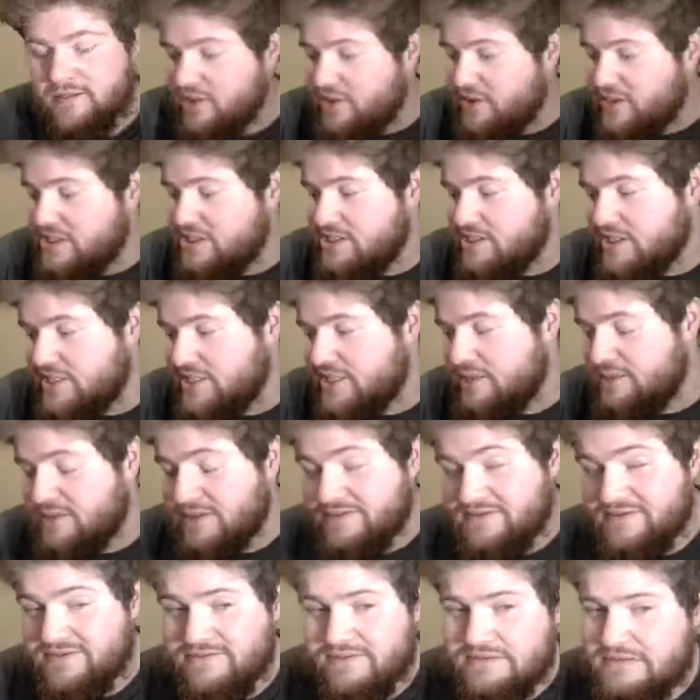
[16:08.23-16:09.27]
3 issues in they
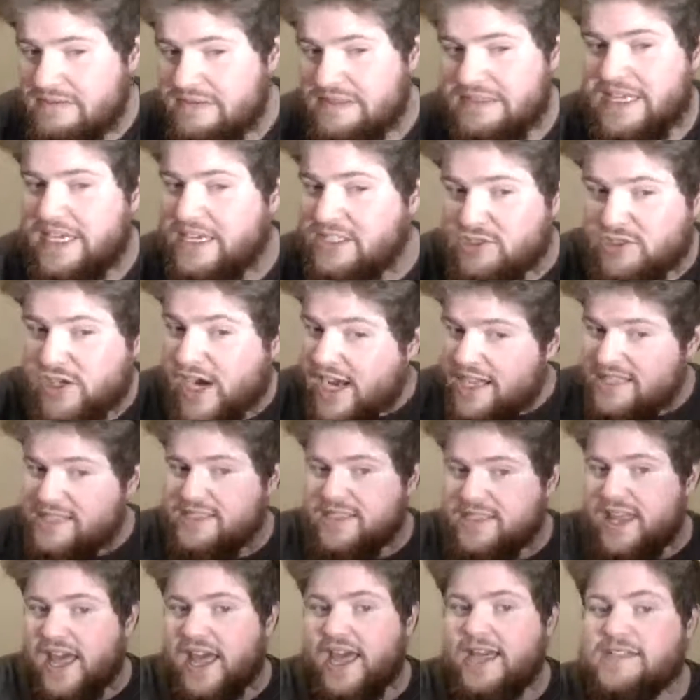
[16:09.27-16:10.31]
would have
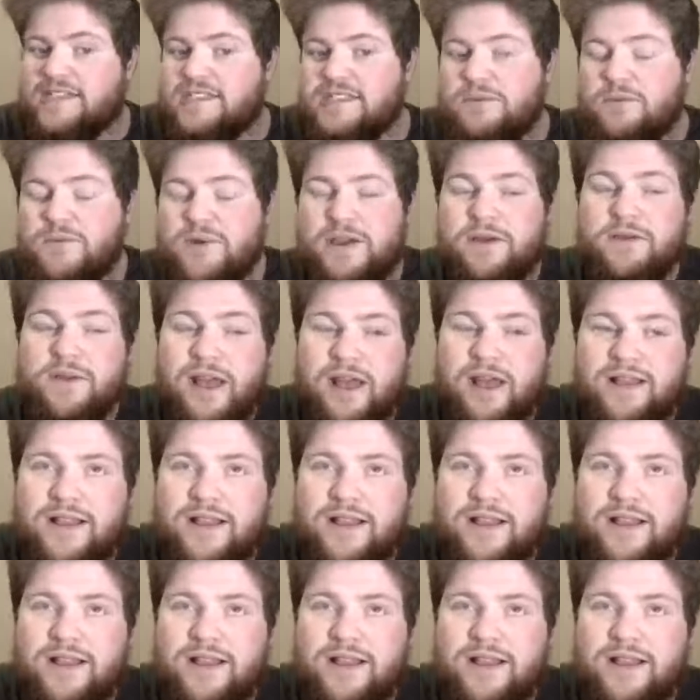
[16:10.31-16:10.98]
addressed that in some way.